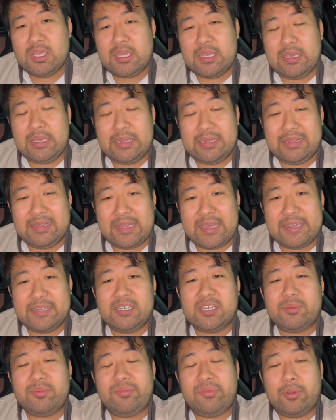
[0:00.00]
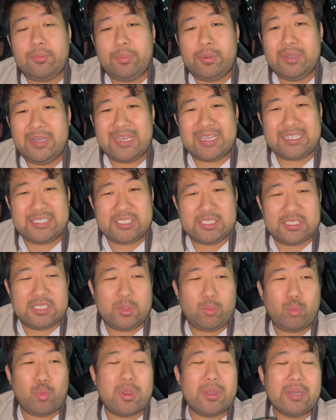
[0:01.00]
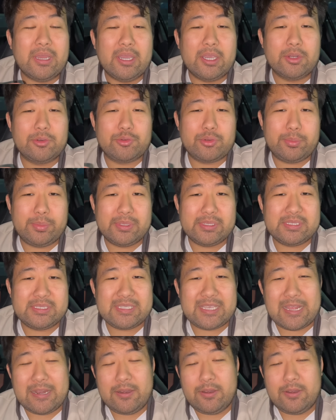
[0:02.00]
and lined up for production one hundred percent.